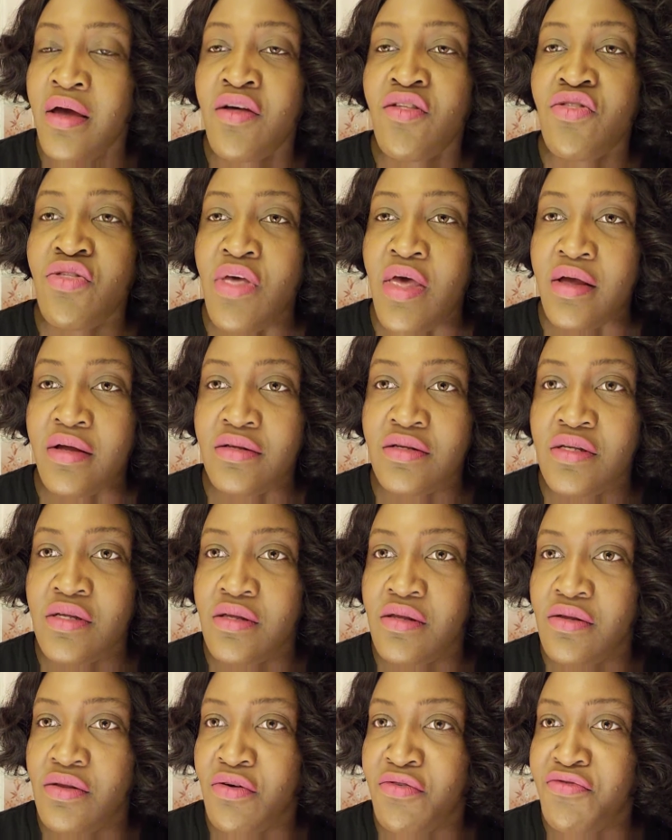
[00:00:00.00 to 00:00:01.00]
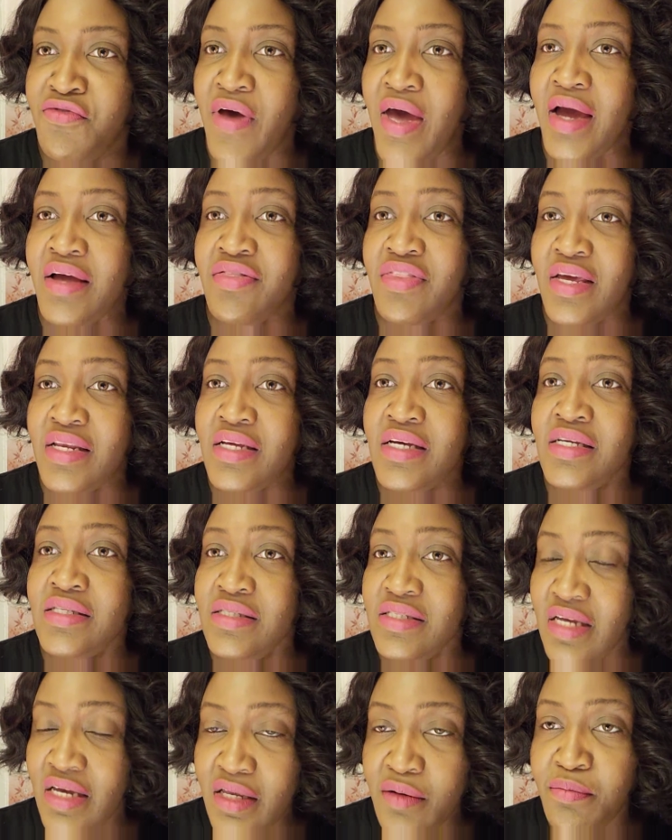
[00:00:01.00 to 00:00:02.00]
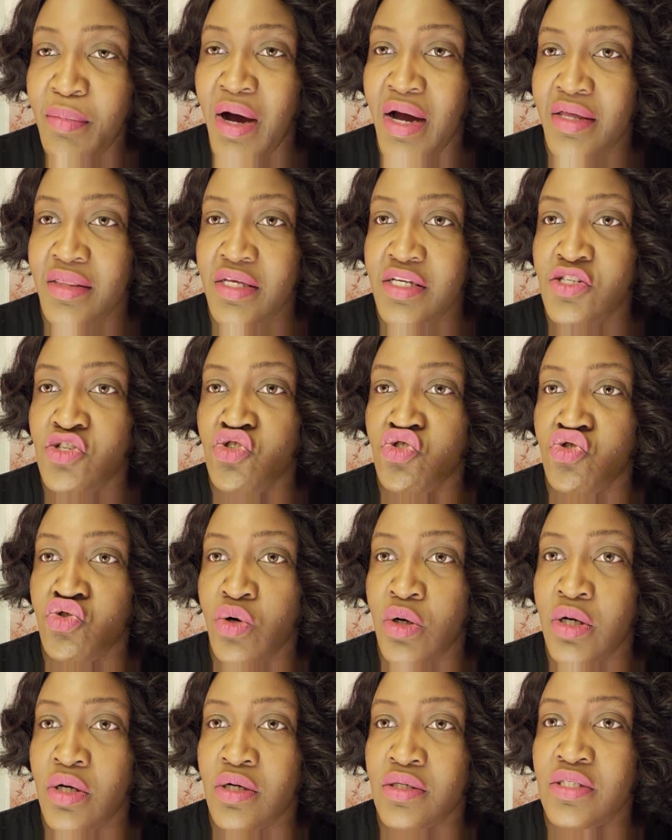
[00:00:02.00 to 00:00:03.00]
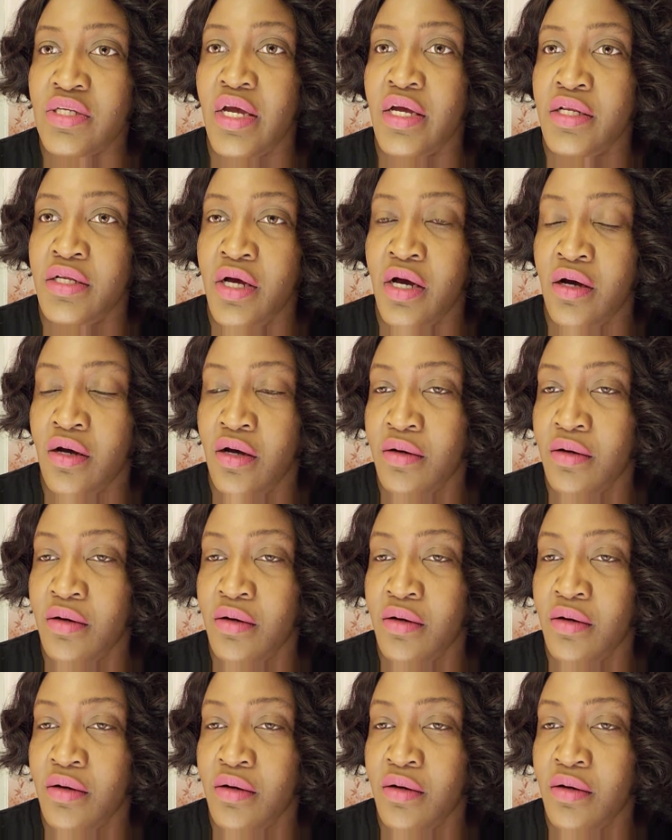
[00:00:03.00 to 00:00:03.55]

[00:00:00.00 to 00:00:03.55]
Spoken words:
the fact that he did buy these drugs and